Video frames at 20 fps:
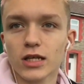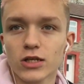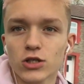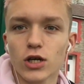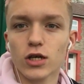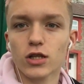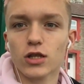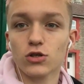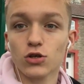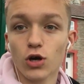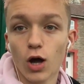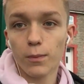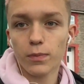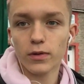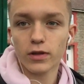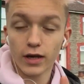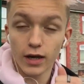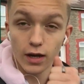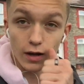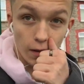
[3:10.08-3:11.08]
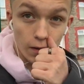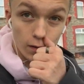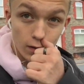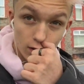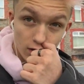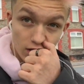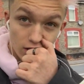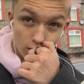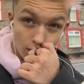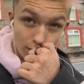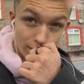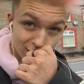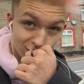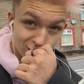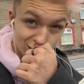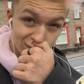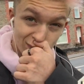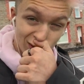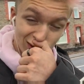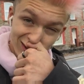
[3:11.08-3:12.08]
is literally at the top of the hill. The
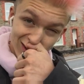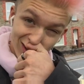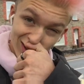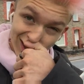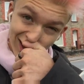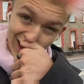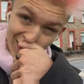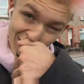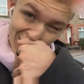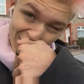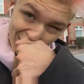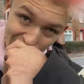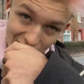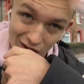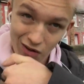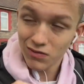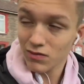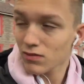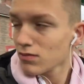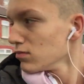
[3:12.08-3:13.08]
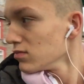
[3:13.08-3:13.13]
bus was supposed to come about